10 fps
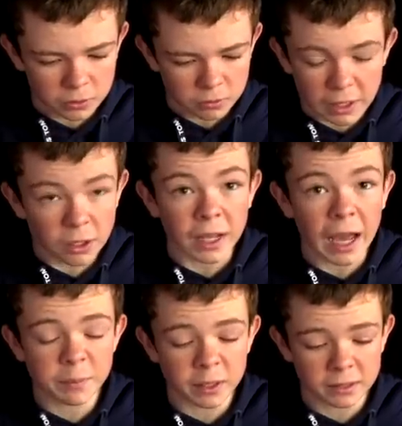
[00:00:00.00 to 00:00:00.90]
They looked
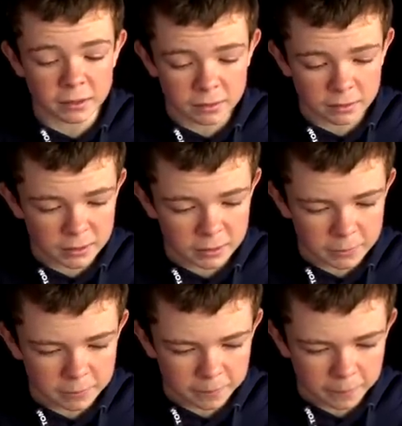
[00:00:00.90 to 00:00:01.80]
happy.
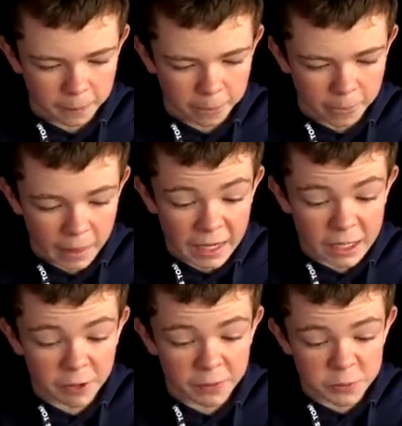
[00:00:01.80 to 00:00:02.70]
Hetty
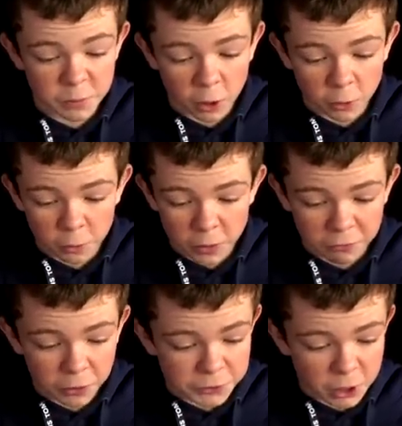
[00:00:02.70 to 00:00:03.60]
found the spot where the
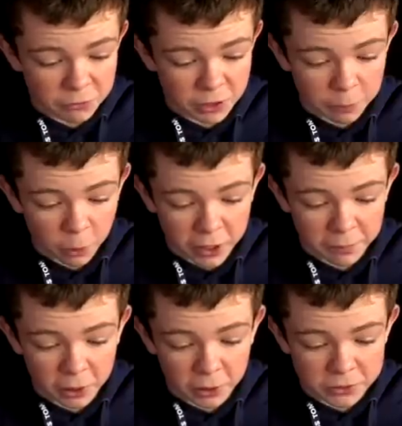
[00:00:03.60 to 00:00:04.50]
photograph in her pocket
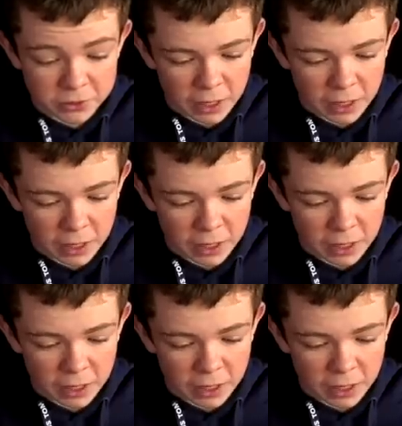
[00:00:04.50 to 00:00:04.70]
belonged